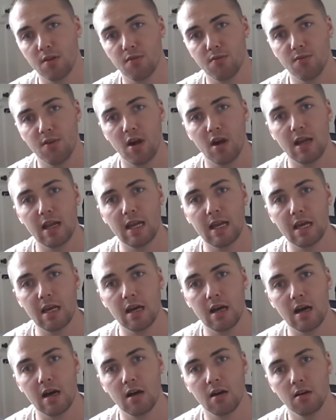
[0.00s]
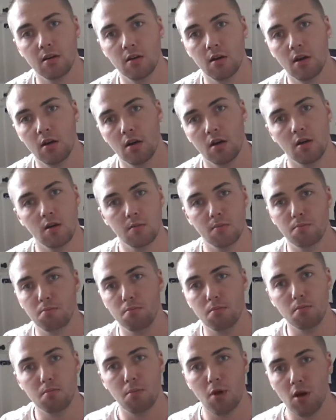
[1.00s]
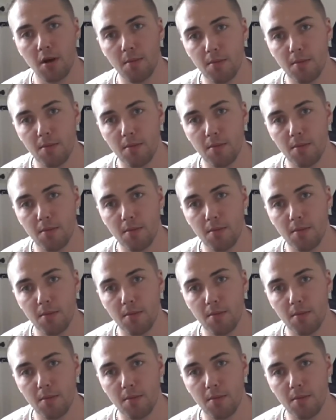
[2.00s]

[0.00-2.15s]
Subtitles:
30 litre molly